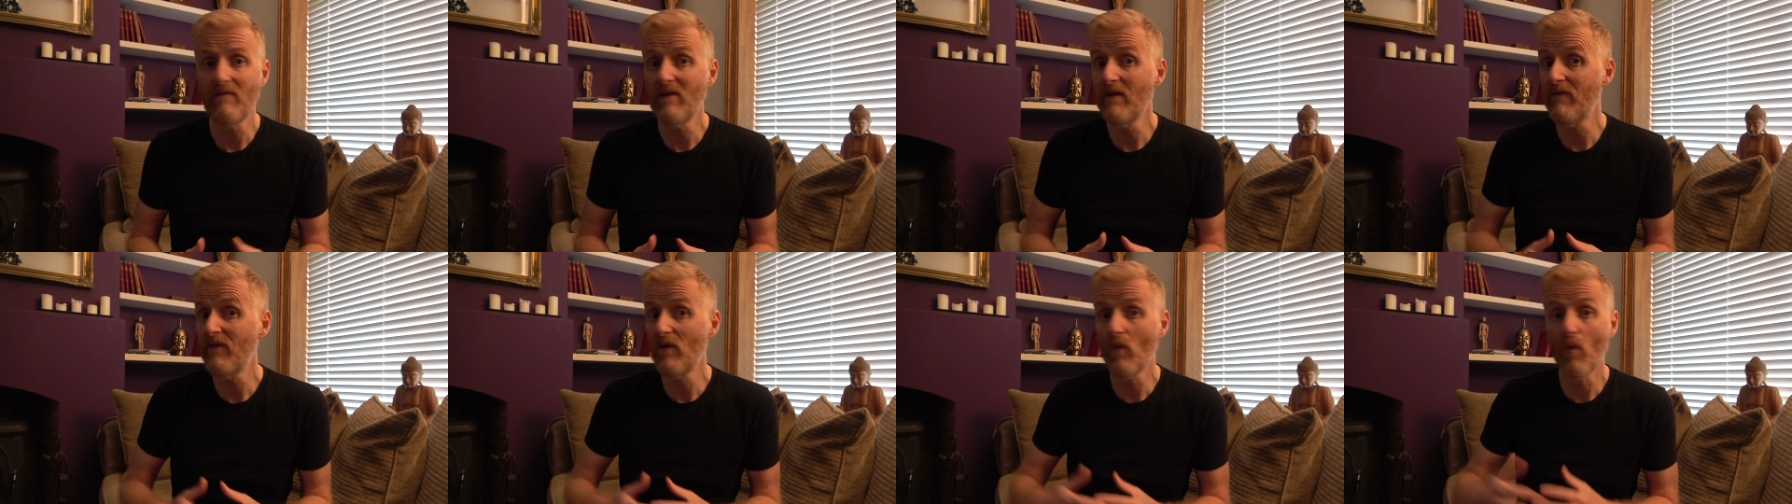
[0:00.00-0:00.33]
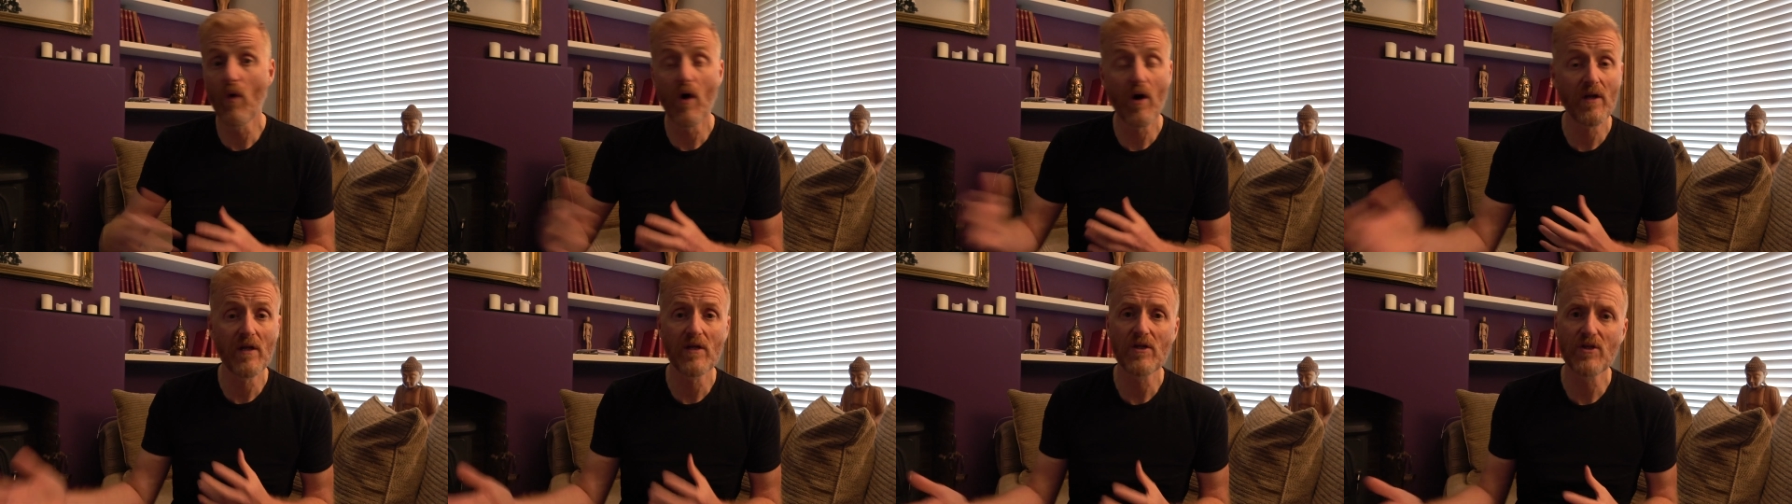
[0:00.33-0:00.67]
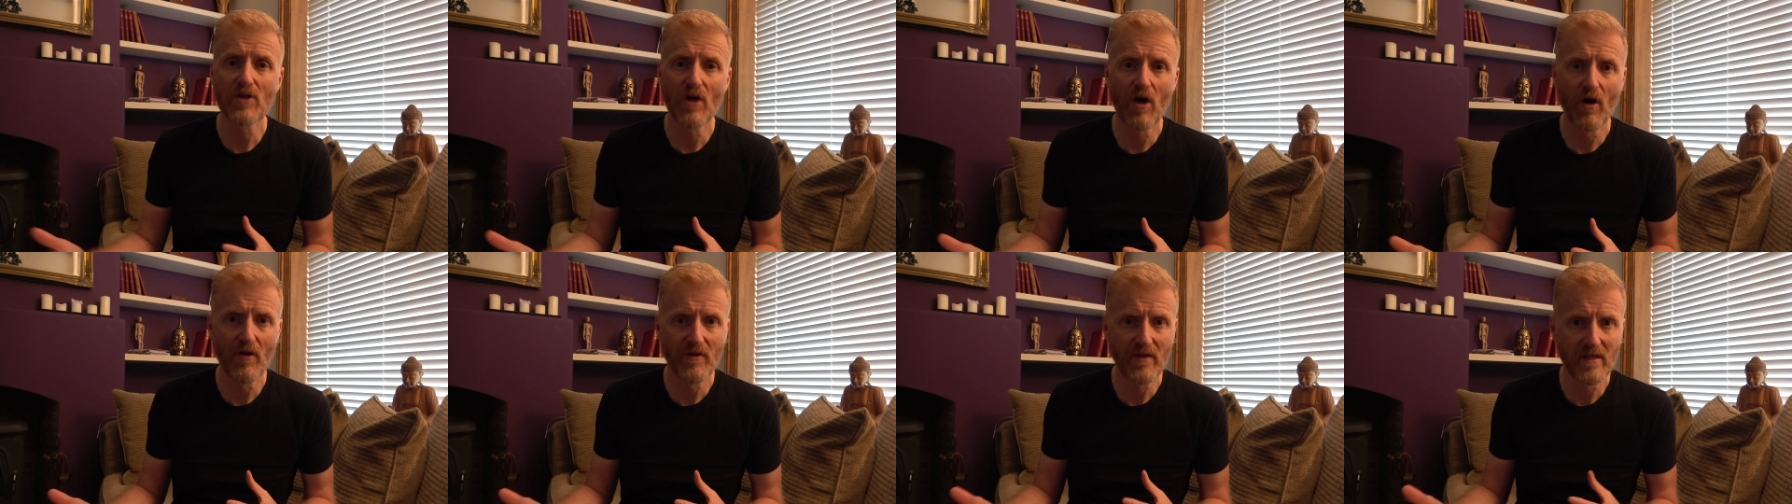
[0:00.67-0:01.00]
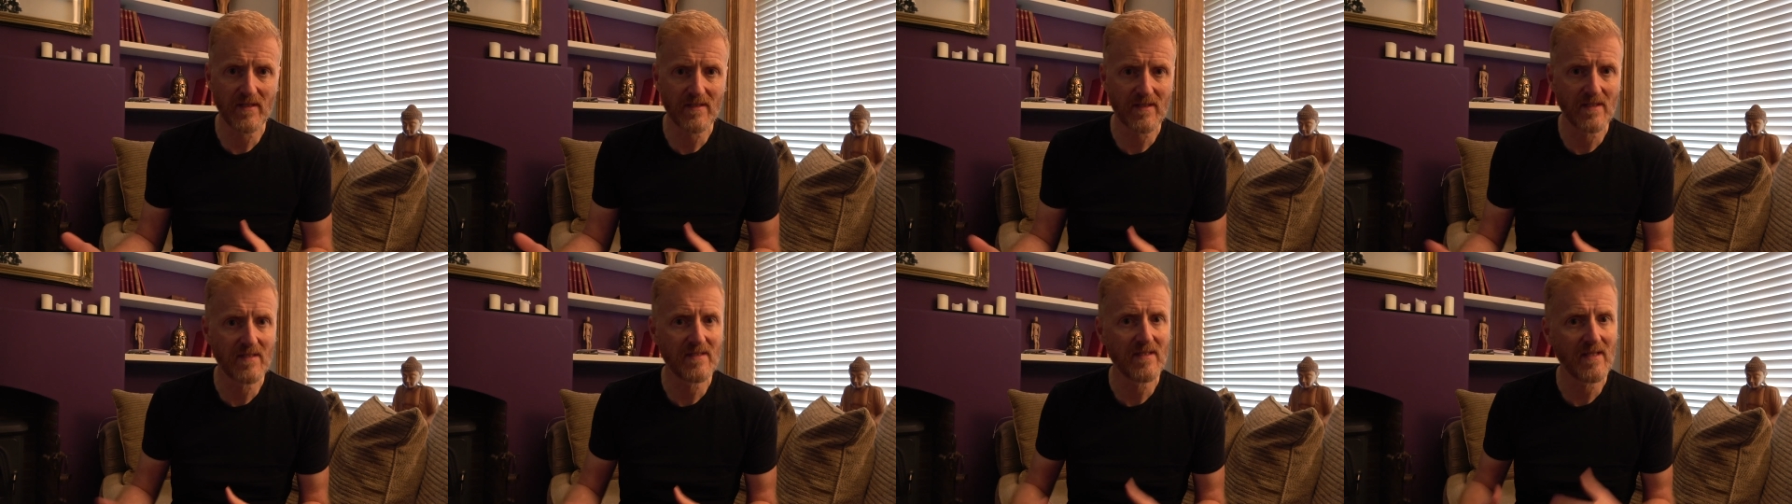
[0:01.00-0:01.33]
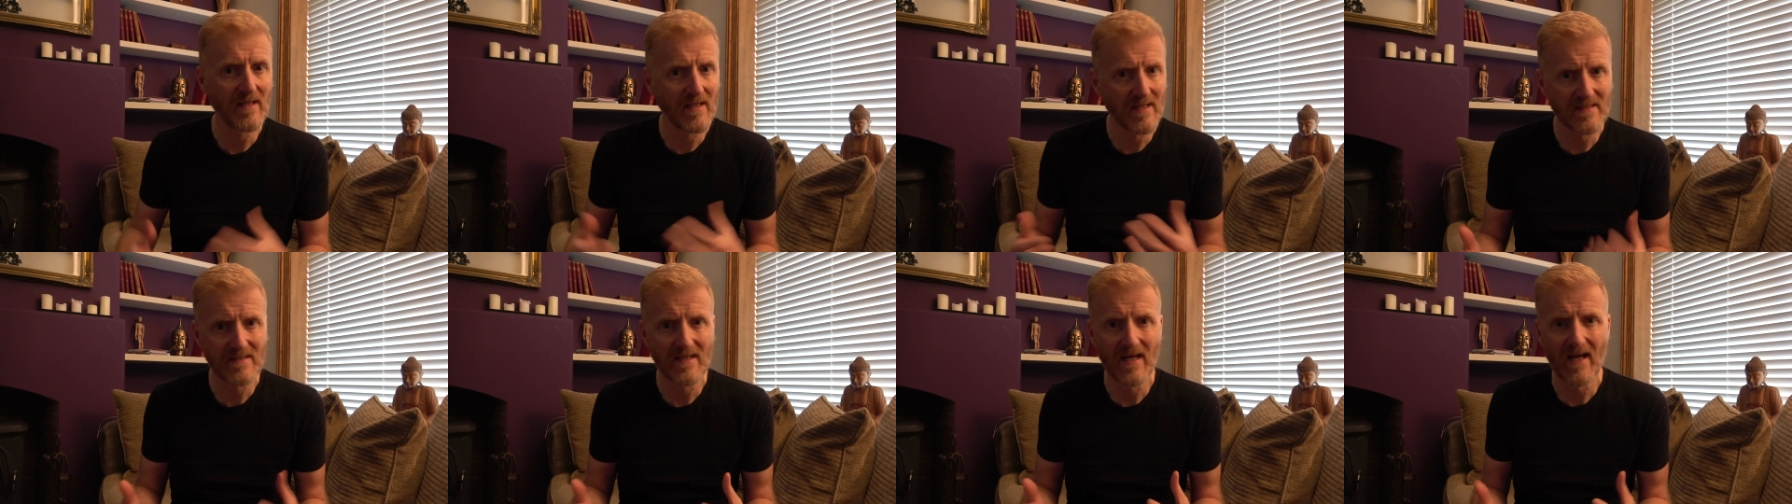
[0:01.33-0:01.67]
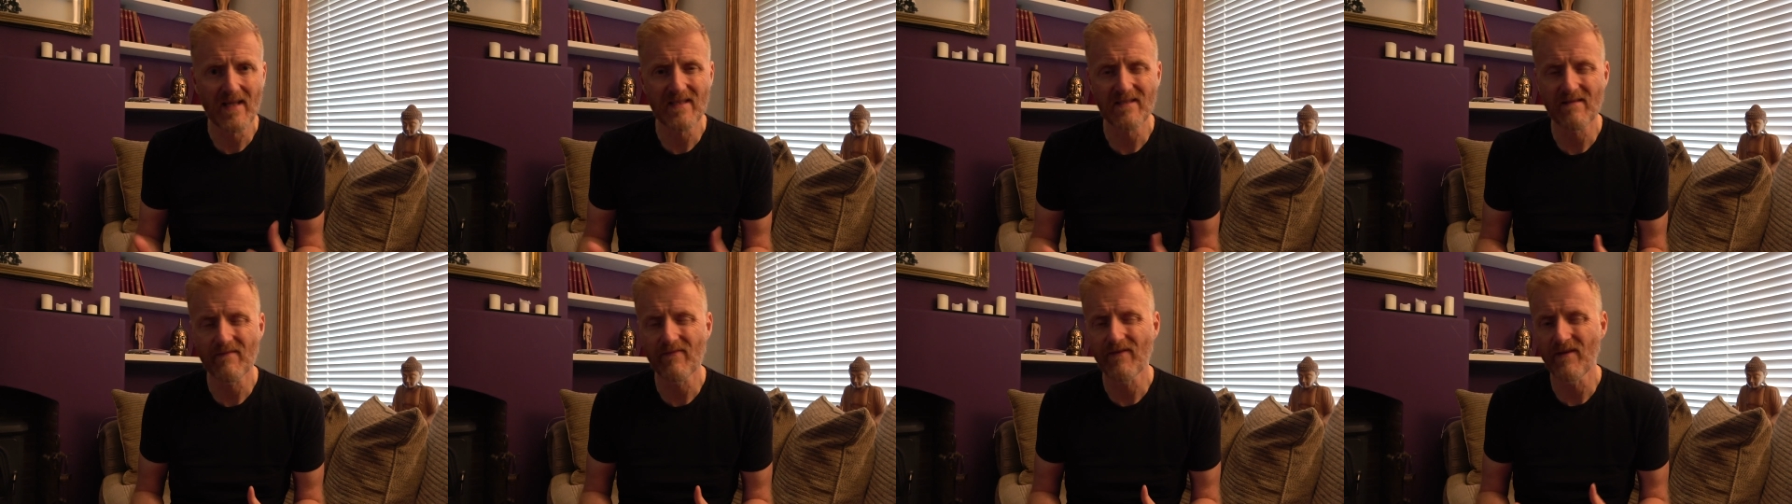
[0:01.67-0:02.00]
if you're walking a short distance, it can
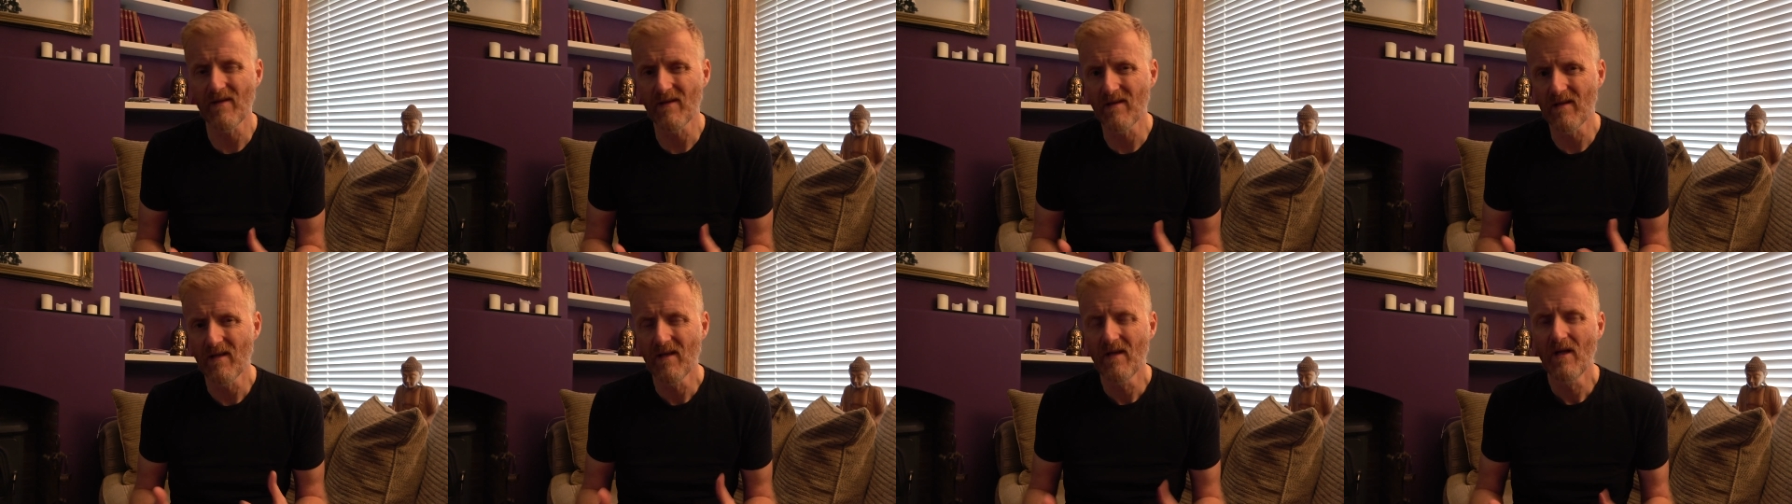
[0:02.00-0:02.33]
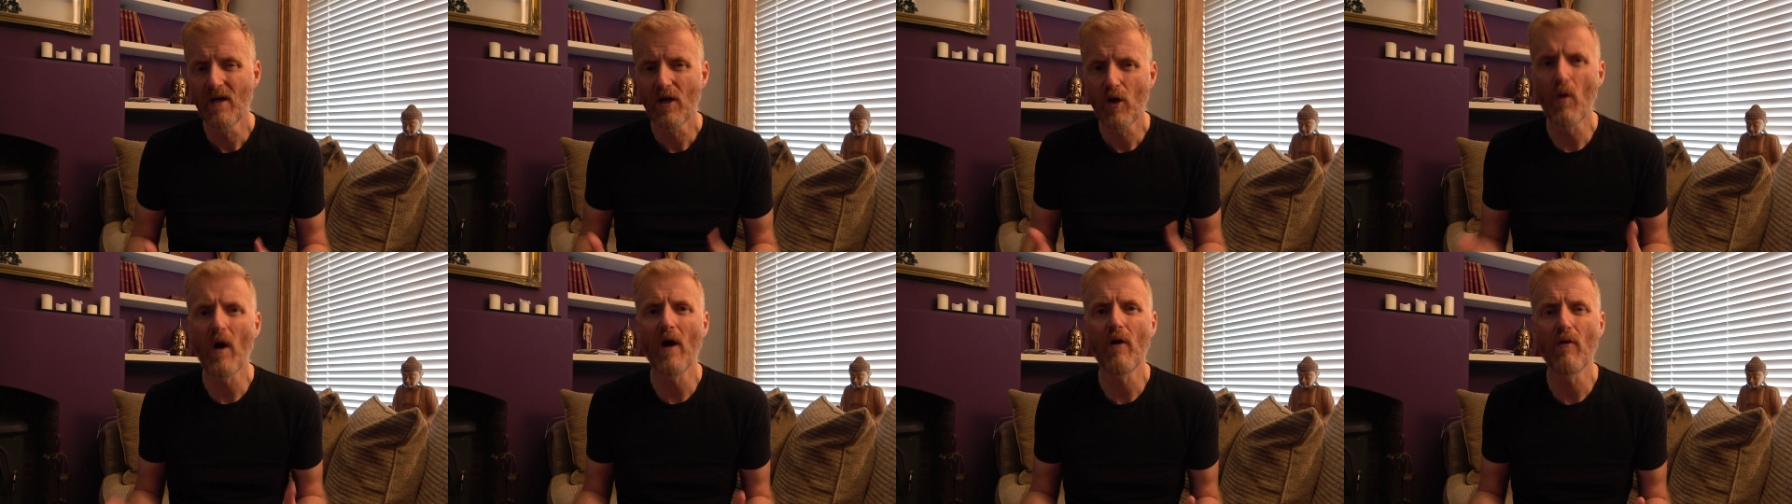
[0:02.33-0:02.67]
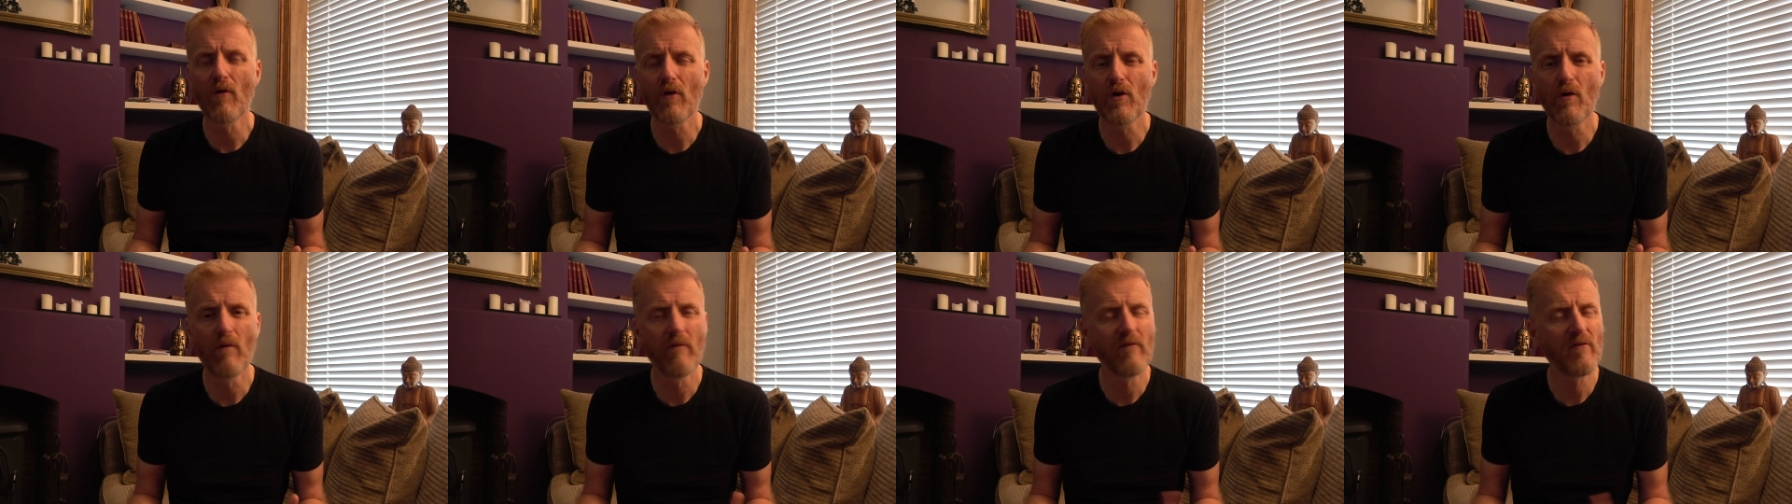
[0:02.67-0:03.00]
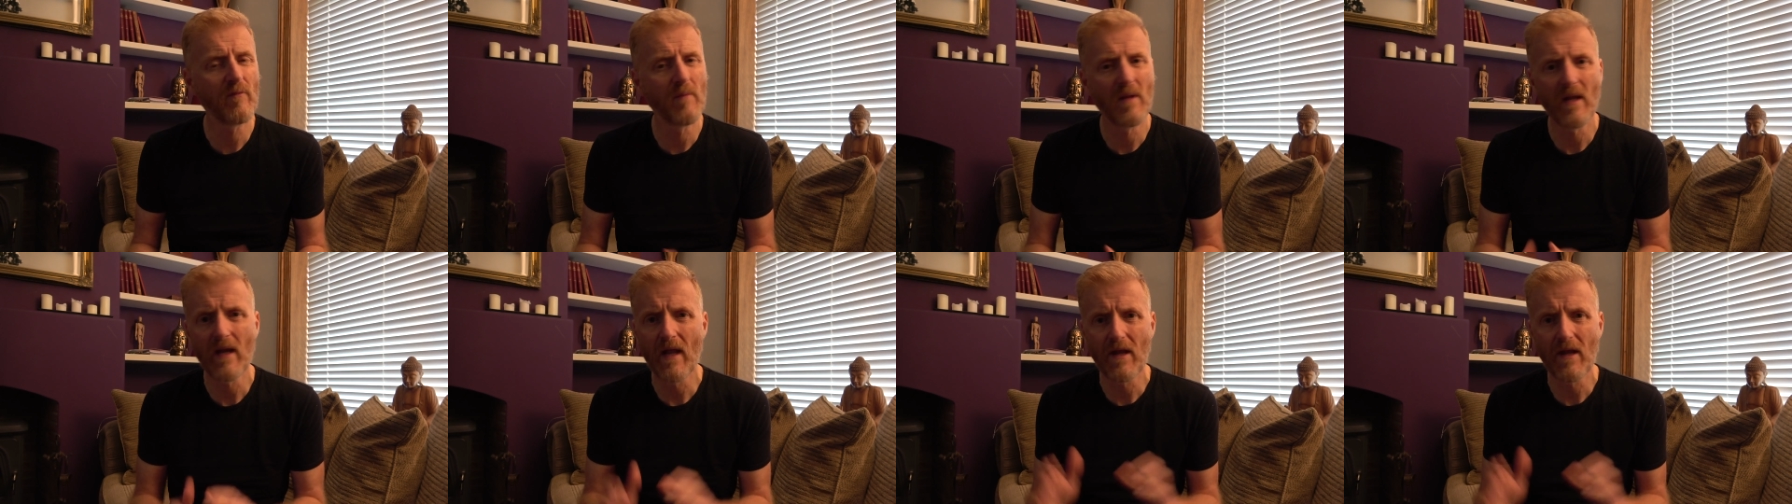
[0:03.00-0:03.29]
start to feel quite uncomfortable.